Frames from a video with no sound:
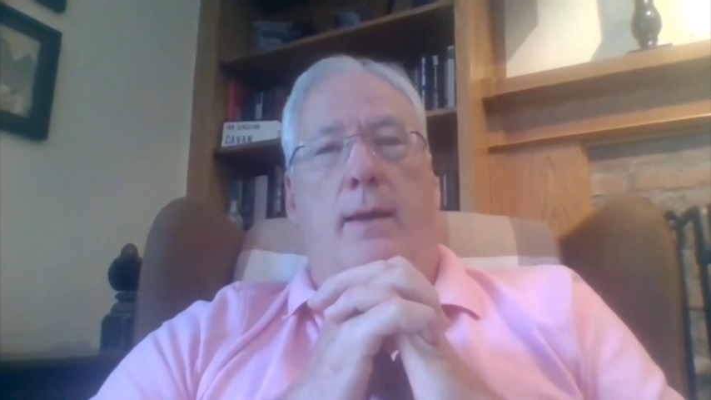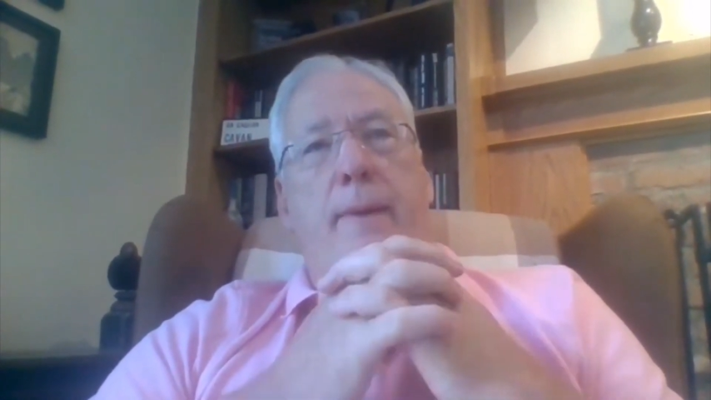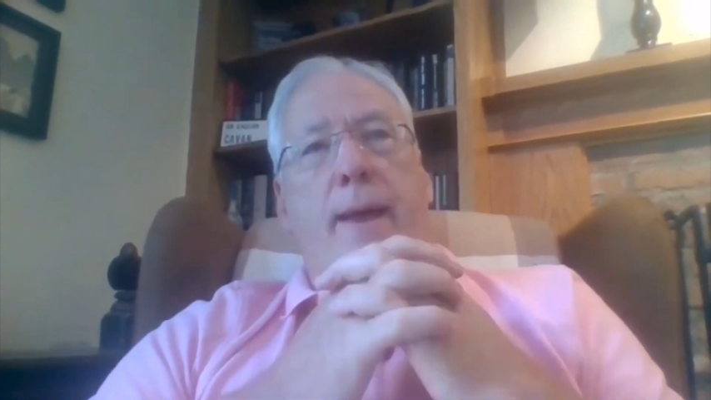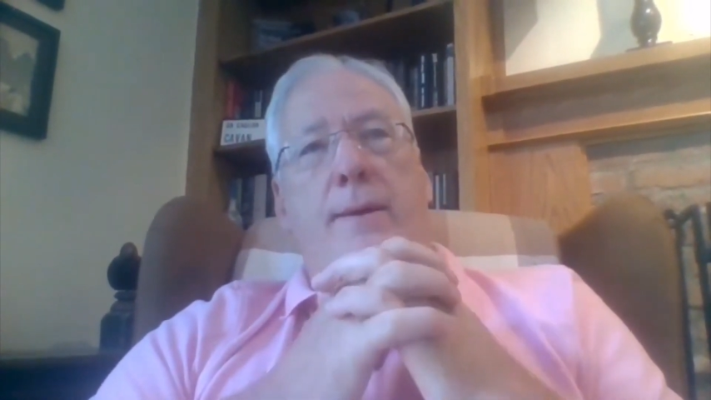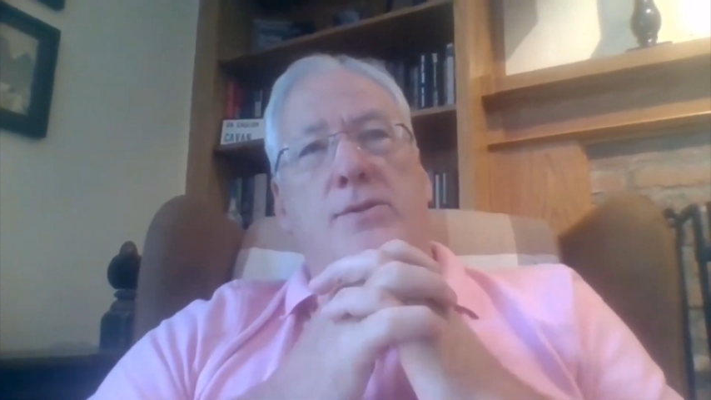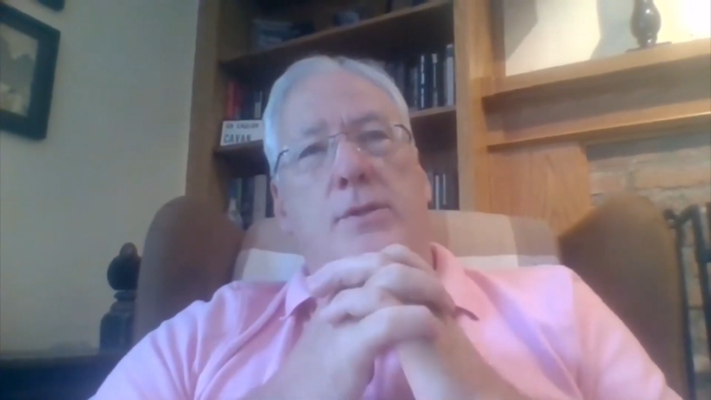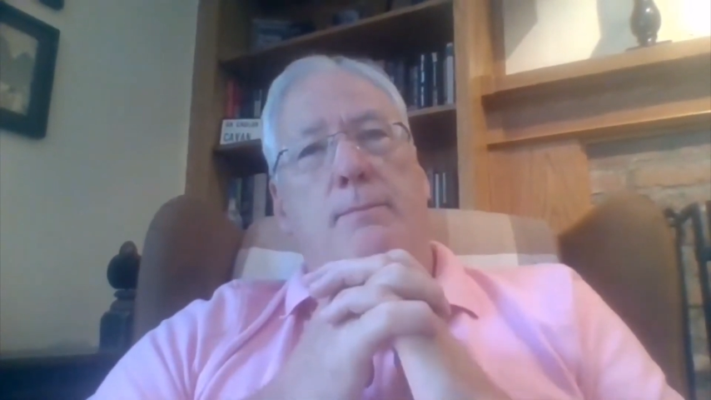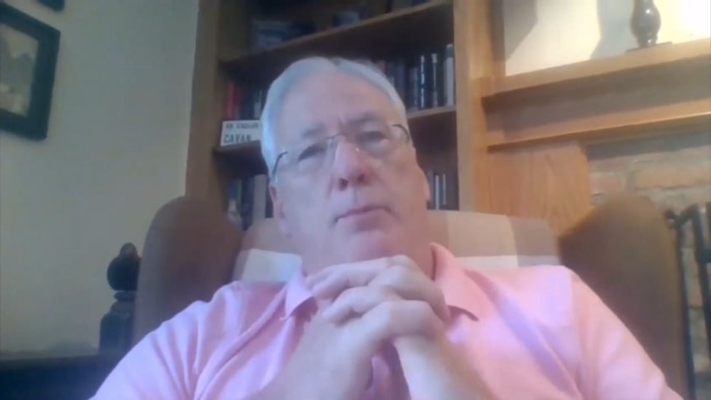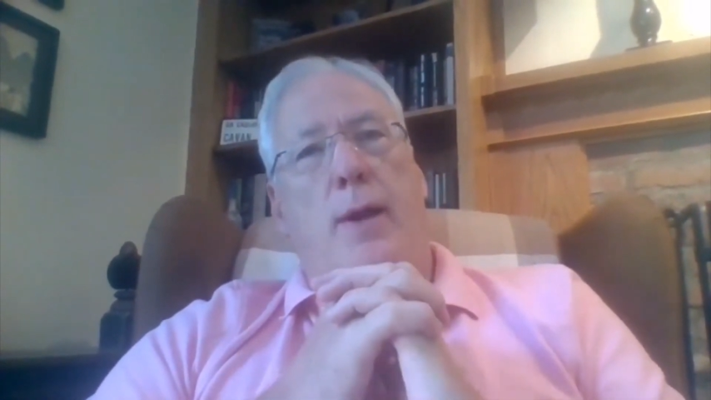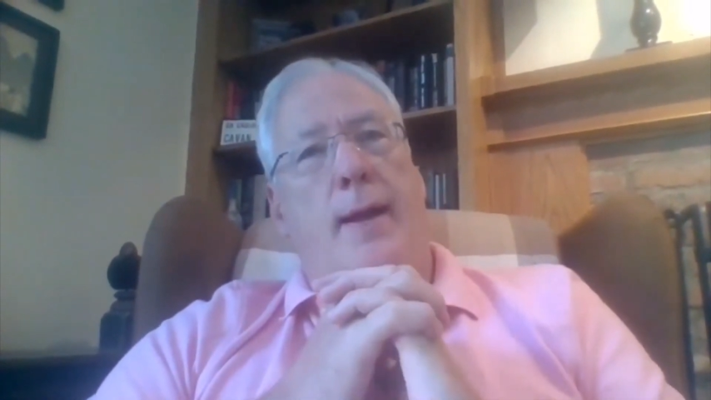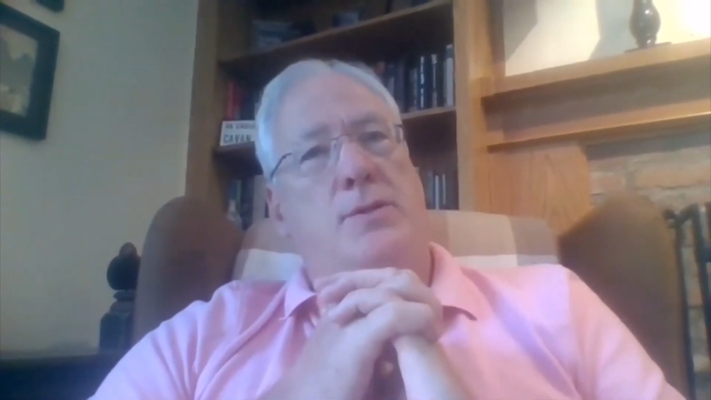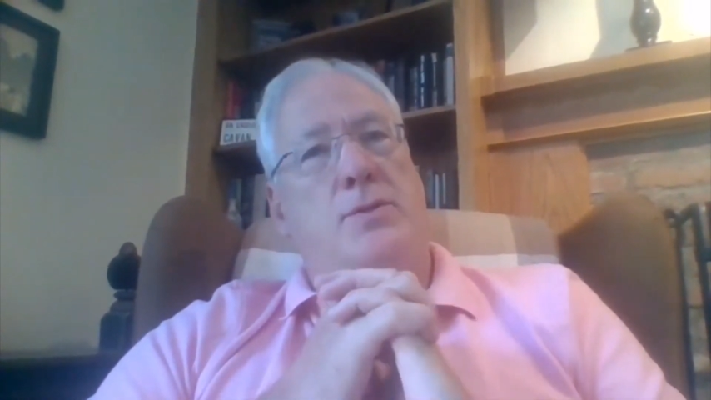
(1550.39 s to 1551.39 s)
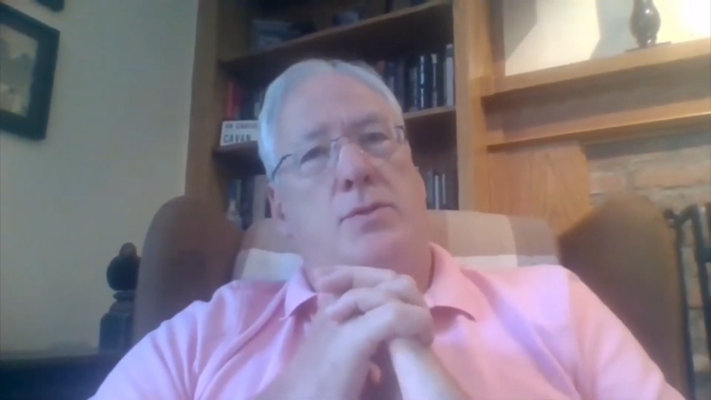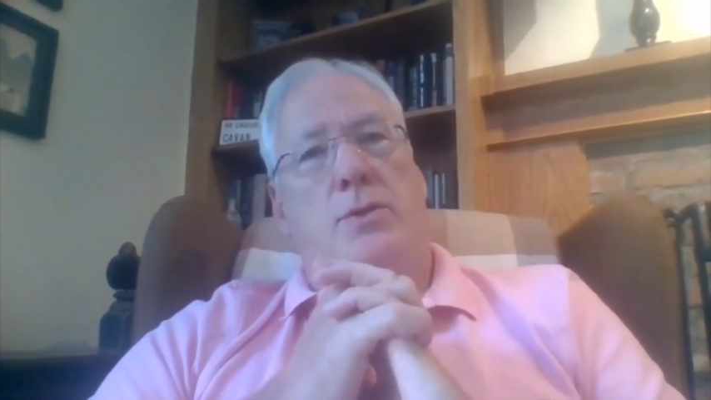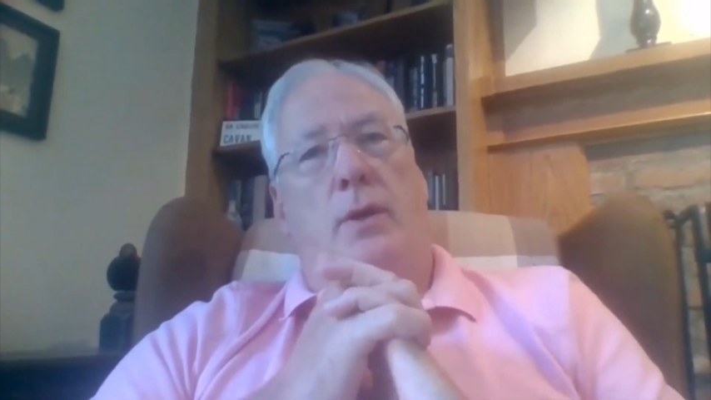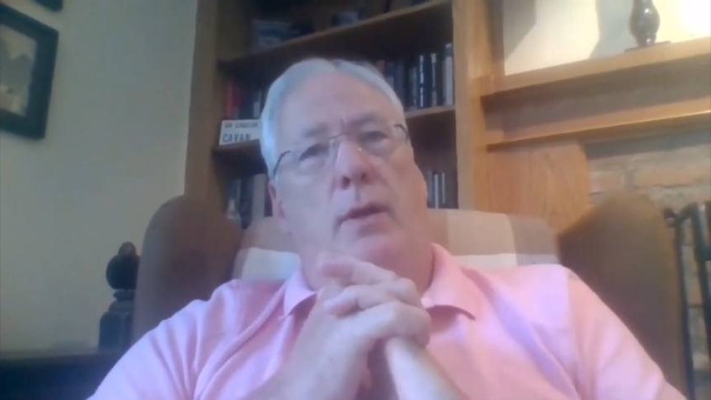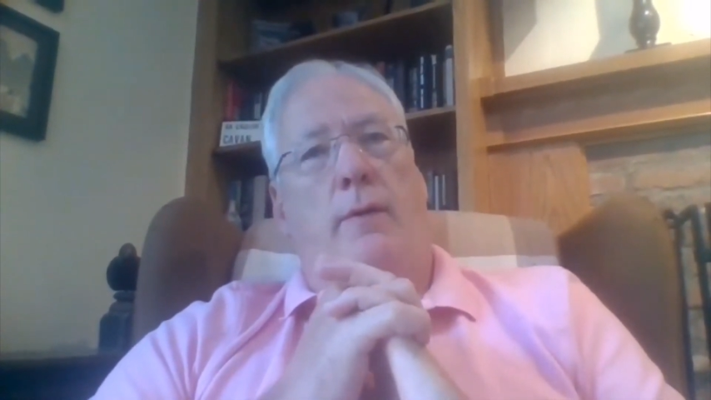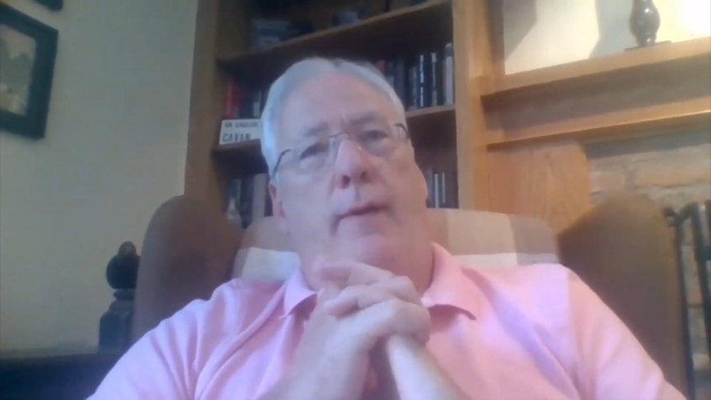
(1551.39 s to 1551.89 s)
In your balancing
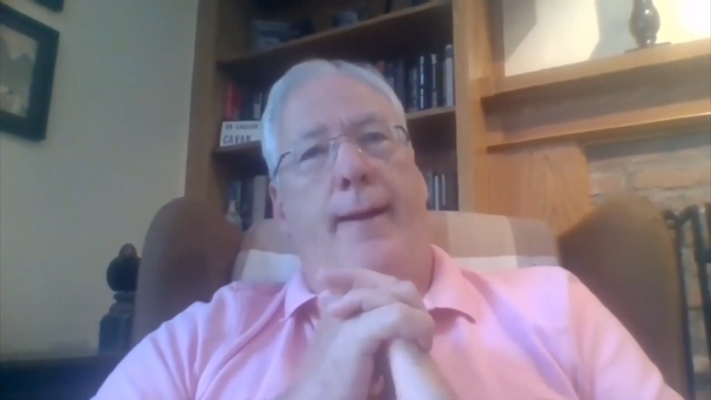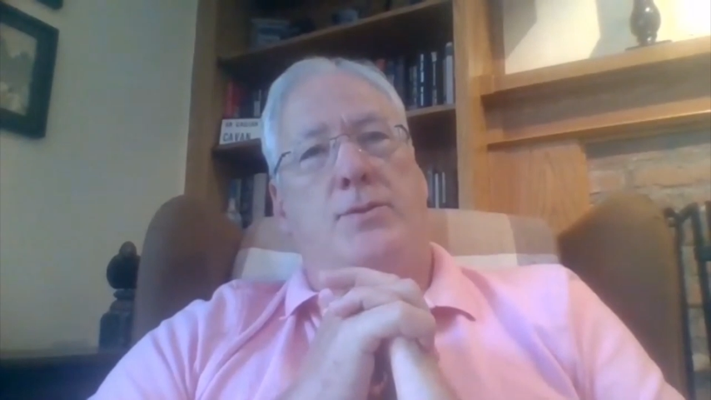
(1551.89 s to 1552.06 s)
process, you can